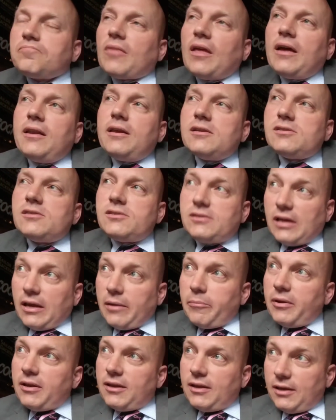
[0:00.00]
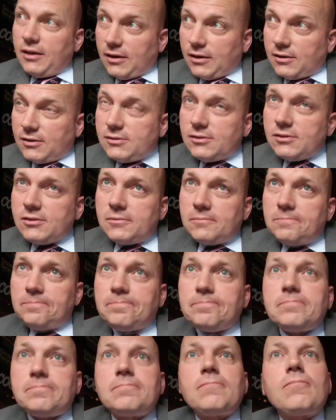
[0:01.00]
And his statement is,
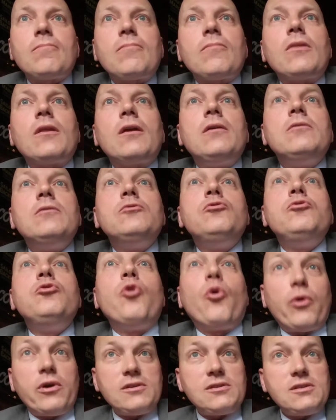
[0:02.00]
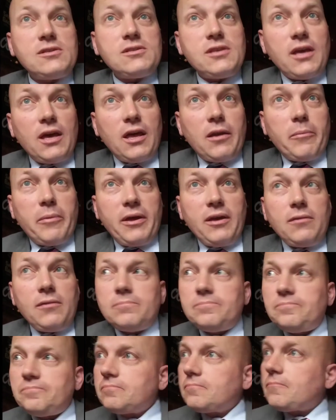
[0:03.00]
noise is the enemy.
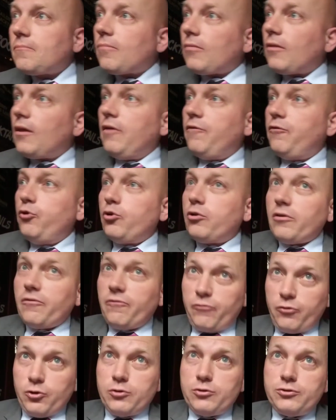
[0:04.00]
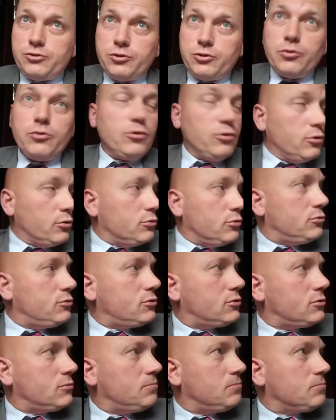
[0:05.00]
If you confuse, you
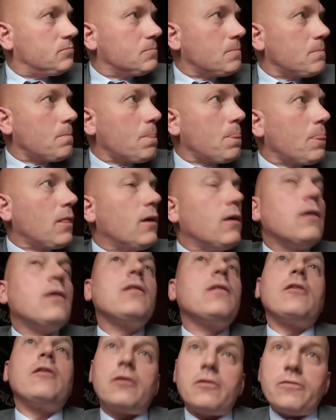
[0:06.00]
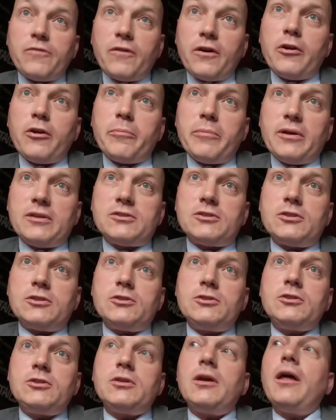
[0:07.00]
lose. Clarify your
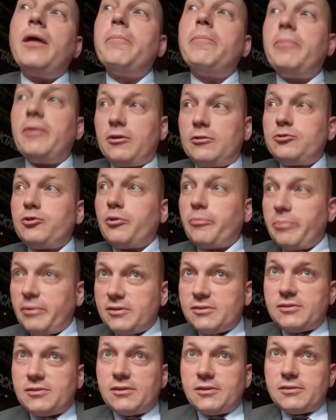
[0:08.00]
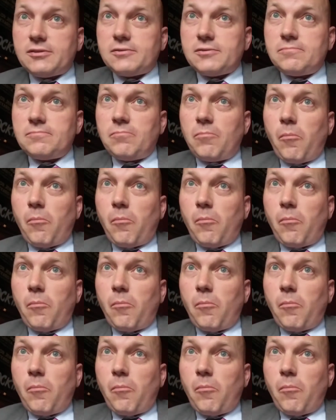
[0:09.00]
message and build your business.